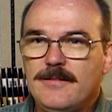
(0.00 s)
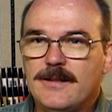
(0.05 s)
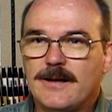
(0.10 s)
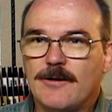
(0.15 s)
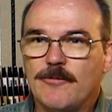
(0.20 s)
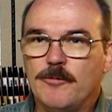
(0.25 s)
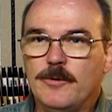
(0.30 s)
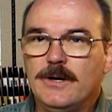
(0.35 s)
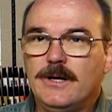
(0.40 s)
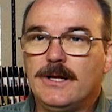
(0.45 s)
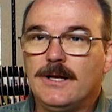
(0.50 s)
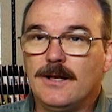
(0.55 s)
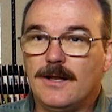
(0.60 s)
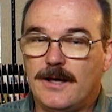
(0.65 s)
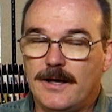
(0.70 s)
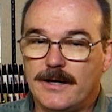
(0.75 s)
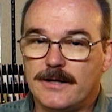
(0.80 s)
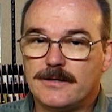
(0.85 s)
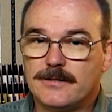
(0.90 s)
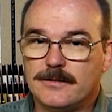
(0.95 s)
that I really
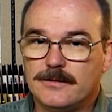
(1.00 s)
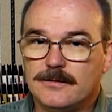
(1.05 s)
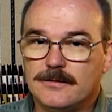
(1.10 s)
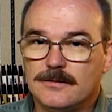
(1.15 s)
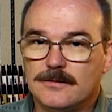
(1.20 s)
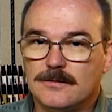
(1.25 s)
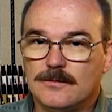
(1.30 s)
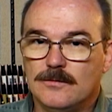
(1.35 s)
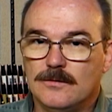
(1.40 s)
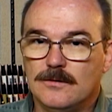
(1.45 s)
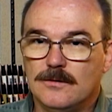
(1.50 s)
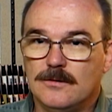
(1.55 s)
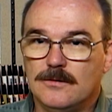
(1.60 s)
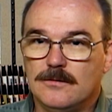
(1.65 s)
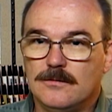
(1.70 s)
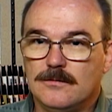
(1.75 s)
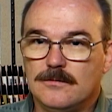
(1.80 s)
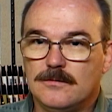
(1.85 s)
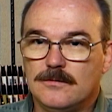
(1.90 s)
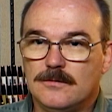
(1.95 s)
liked
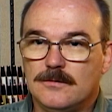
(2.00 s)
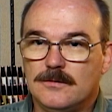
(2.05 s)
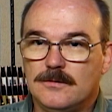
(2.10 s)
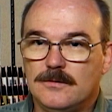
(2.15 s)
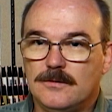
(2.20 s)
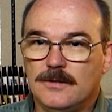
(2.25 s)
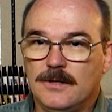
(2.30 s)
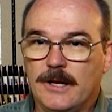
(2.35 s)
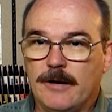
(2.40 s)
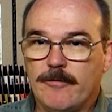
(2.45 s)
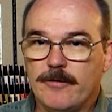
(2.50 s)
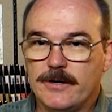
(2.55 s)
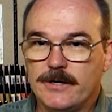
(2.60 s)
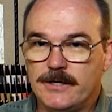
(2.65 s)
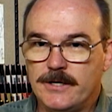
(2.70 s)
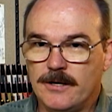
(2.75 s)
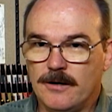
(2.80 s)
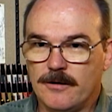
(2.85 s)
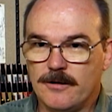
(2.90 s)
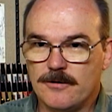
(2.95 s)
Larry
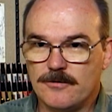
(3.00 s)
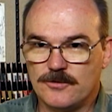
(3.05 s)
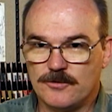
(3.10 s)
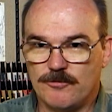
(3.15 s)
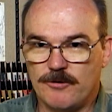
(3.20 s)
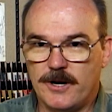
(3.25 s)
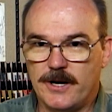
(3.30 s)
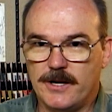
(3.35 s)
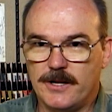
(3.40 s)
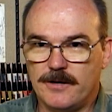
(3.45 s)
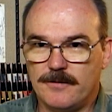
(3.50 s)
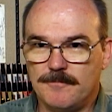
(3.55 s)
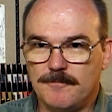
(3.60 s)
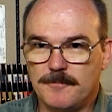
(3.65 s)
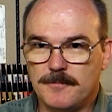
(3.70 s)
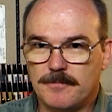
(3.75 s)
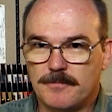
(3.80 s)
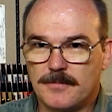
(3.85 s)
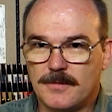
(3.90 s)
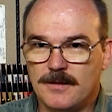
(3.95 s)
DiTillio's writing.
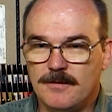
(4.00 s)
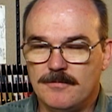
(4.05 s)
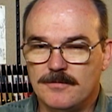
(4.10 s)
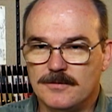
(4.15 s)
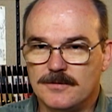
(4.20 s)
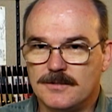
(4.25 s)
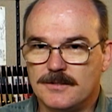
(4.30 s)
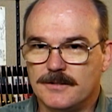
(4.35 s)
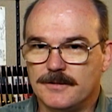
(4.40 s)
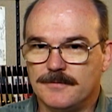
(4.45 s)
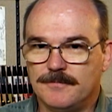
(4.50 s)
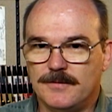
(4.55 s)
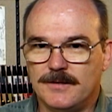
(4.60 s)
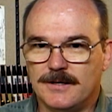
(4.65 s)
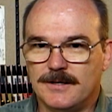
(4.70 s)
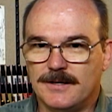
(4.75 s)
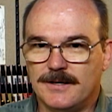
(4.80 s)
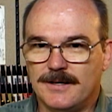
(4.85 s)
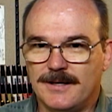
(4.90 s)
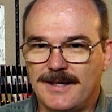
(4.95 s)
He was
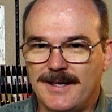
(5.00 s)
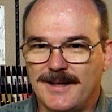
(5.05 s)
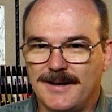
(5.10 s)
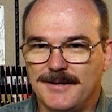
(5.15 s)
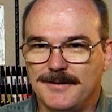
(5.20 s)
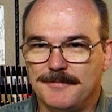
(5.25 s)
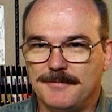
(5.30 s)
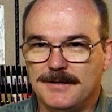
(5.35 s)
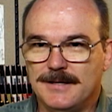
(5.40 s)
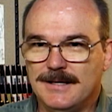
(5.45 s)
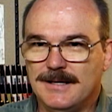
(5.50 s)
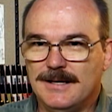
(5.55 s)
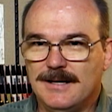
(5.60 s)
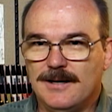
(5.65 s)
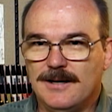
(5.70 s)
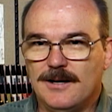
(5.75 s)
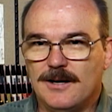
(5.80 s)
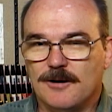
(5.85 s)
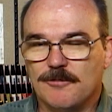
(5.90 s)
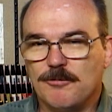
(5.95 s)
had a
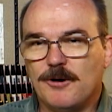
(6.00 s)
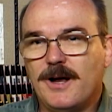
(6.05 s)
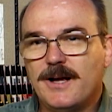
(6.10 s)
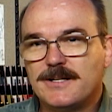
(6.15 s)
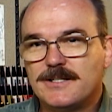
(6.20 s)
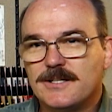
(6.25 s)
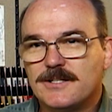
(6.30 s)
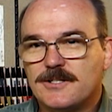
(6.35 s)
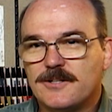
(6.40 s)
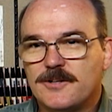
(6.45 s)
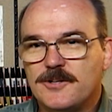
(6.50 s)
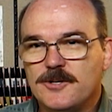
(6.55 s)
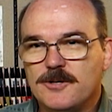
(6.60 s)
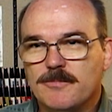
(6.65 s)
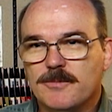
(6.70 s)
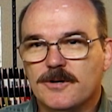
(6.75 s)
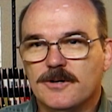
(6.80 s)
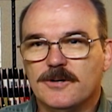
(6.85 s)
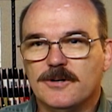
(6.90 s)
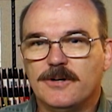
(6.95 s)
wry sense of
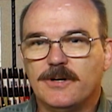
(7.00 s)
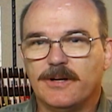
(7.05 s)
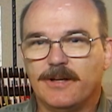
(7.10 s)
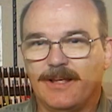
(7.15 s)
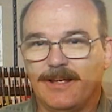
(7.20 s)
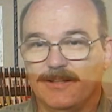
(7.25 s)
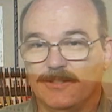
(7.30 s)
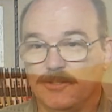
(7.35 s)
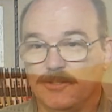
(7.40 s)
humor, has a